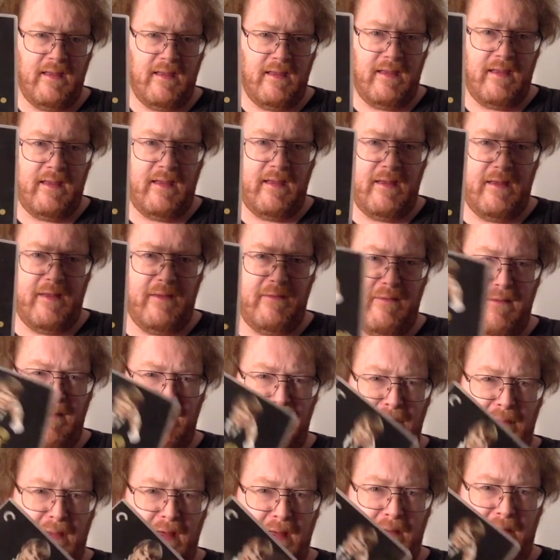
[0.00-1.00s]
And uh,
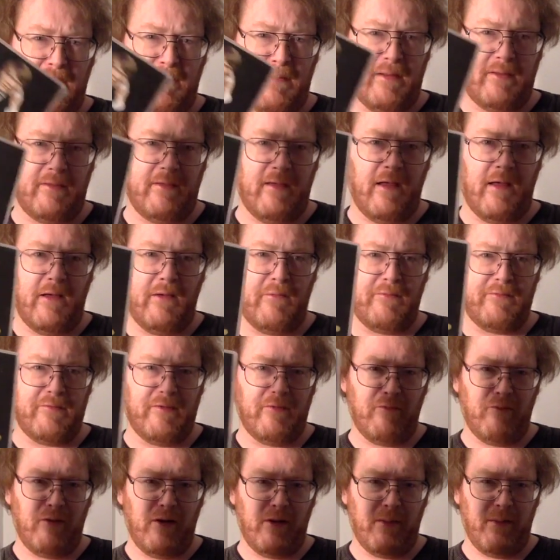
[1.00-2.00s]
Malcolm McDowell was
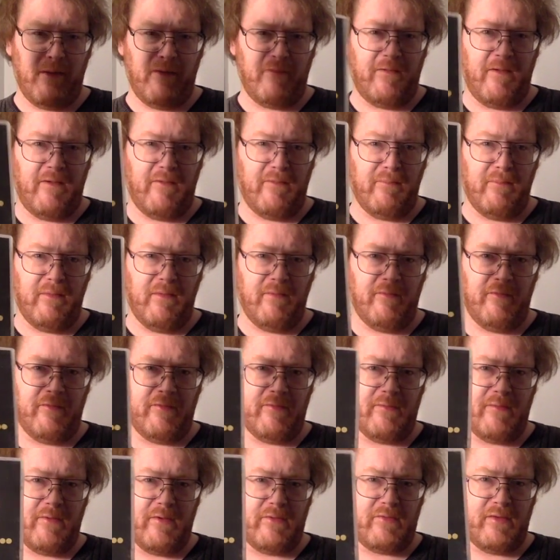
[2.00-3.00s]
in one of my favorite movies
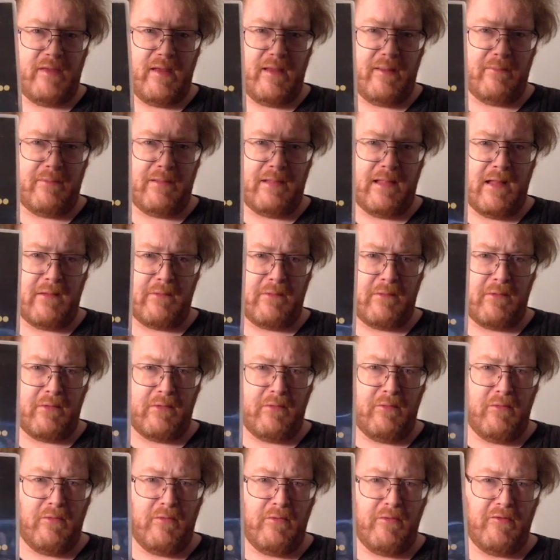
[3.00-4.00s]
of all time, Clockwork
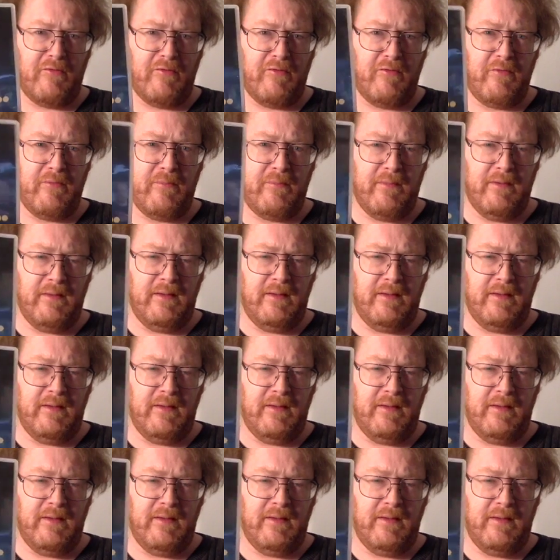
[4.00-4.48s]
Orange,